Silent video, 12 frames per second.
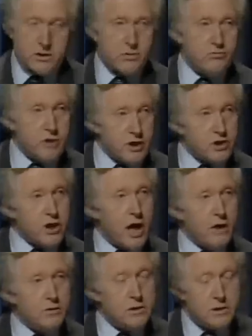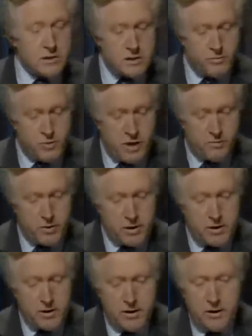to reach out to
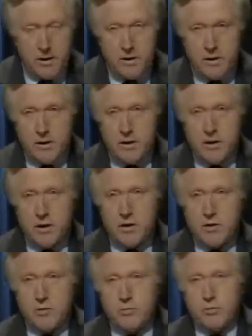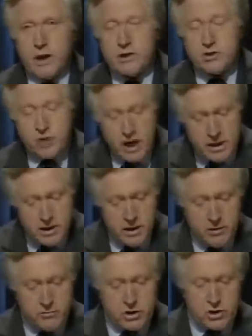people. By
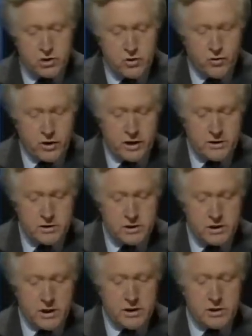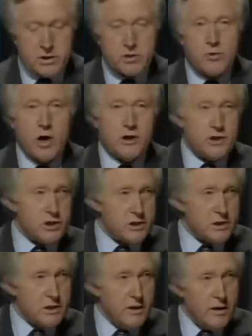training, Richard Dawkins is a
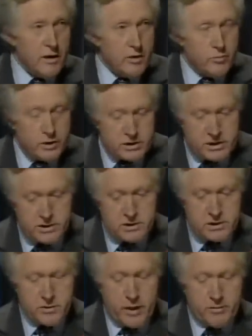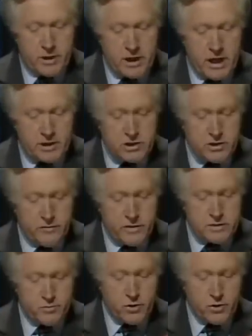zoologist, but since the publication of his